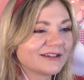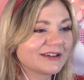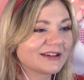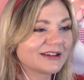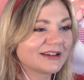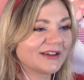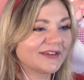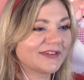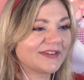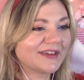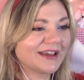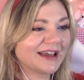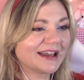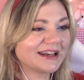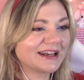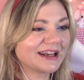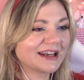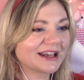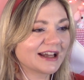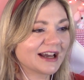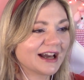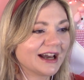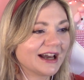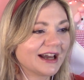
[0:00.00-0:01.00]
the
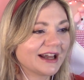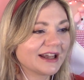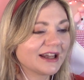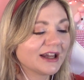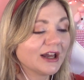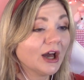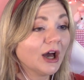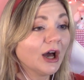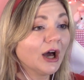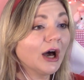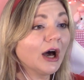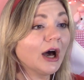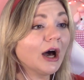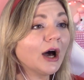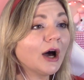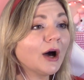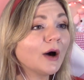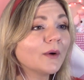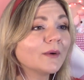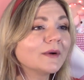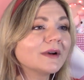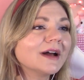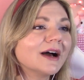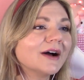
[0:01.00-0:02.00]
Zen'in guy.
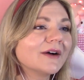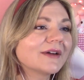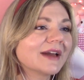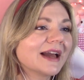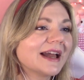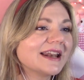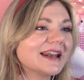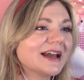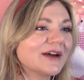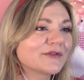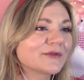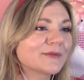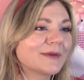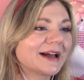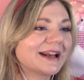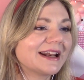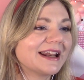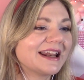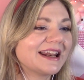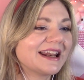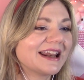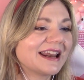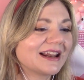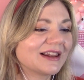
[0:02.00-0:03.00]
Oh, okay, never mind.
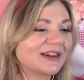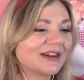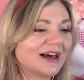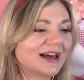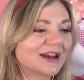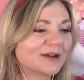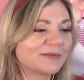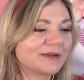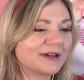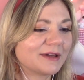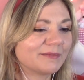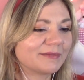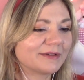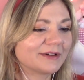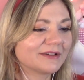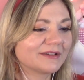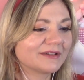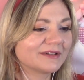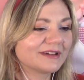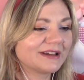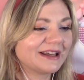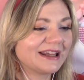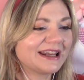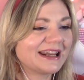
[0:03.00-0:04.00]
It ate a lot of
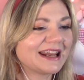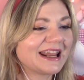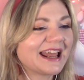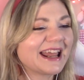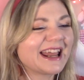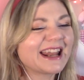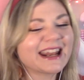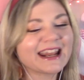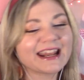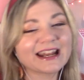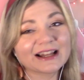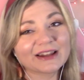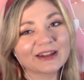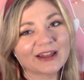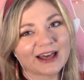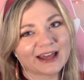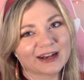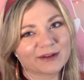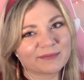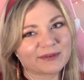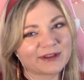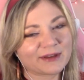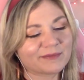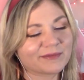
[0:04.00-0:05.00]
people. It ate a lot
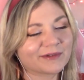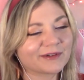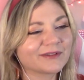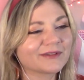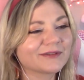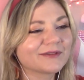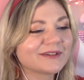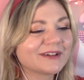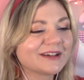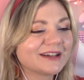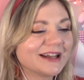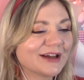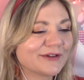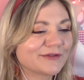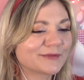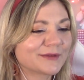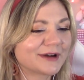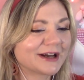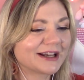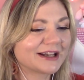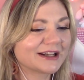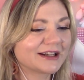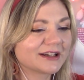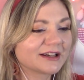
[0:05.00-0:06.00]
of people. Never
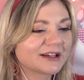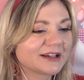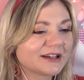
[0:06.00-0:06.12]
mind.